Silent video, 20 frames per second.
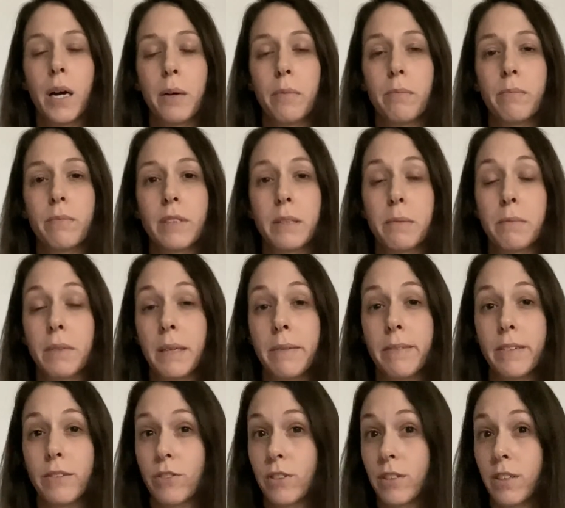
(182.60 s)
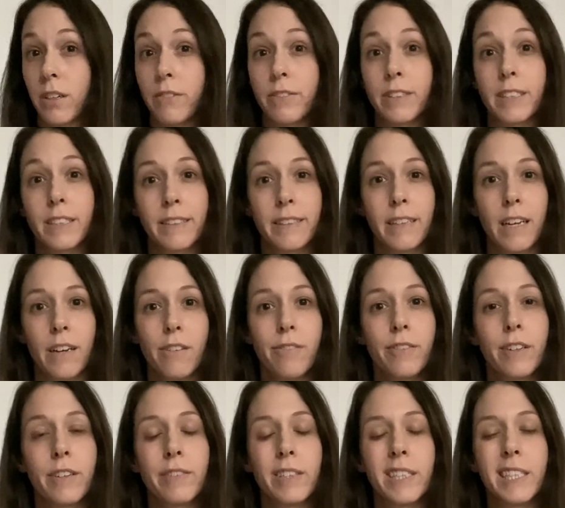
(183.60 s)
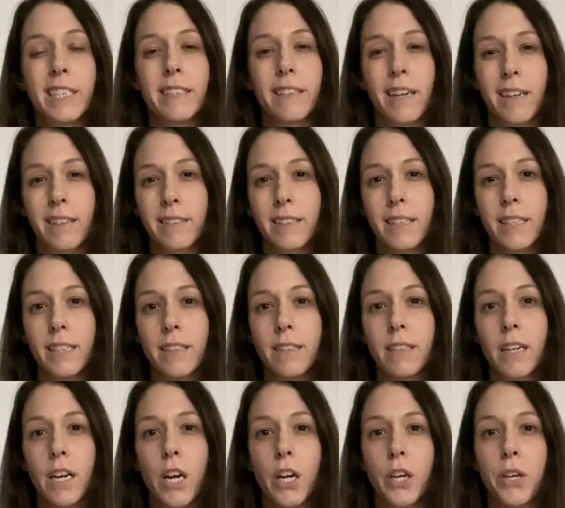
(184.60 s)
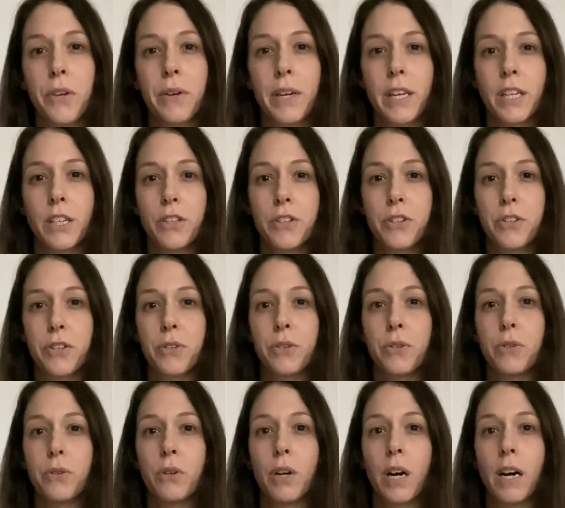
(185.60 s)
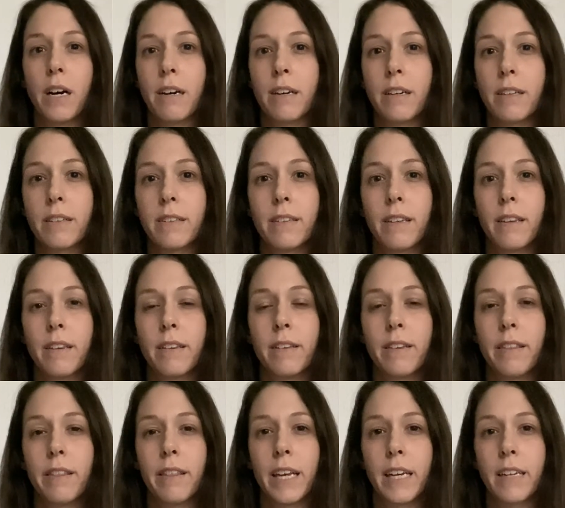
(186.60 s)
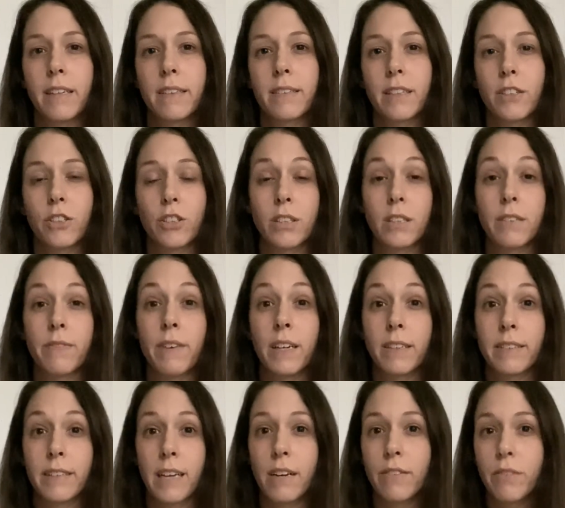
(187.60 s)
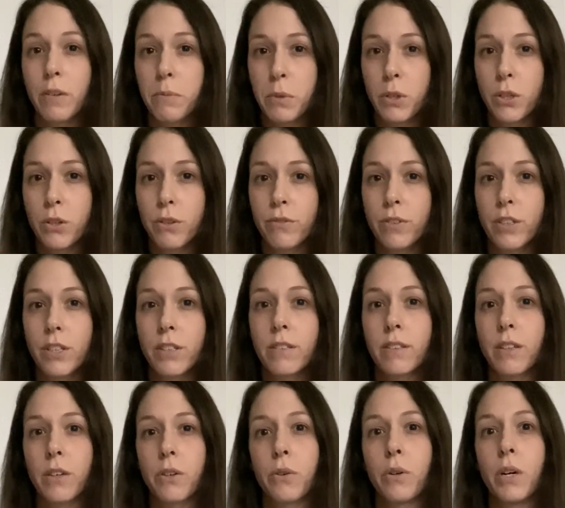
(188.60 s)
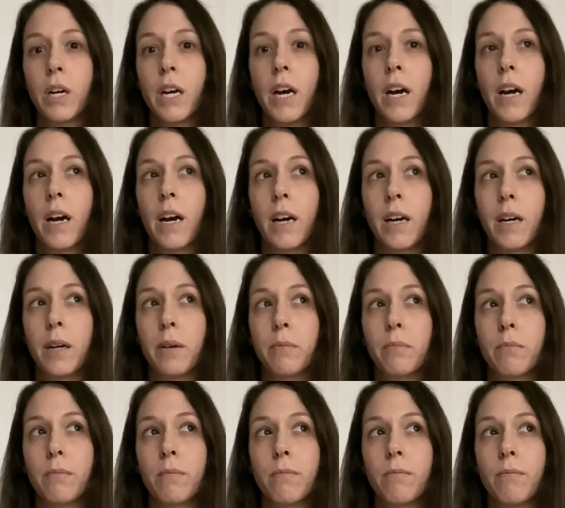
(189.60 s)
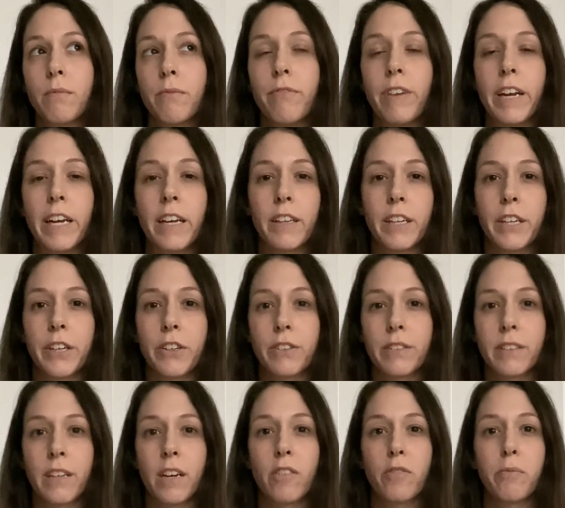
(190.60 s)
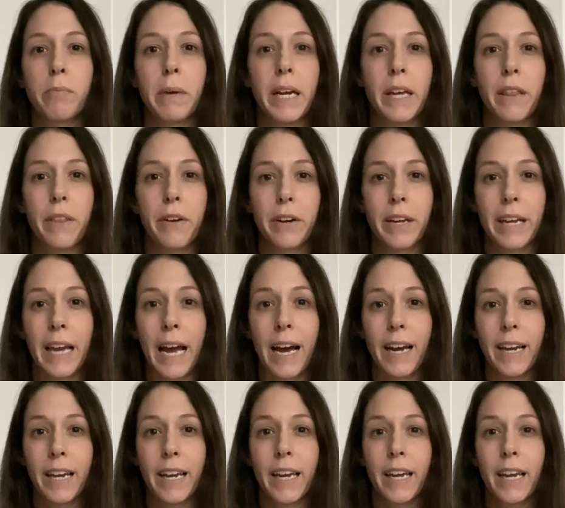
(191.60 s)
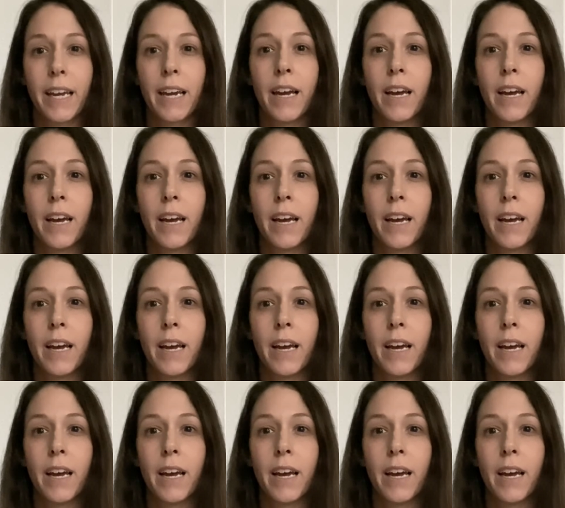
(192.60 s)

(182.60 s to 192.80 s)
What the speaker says: sometimes it resolves itself. If it doesn't, you can do things such as the Valsalva maneuvers. So vagling yourself by either gagging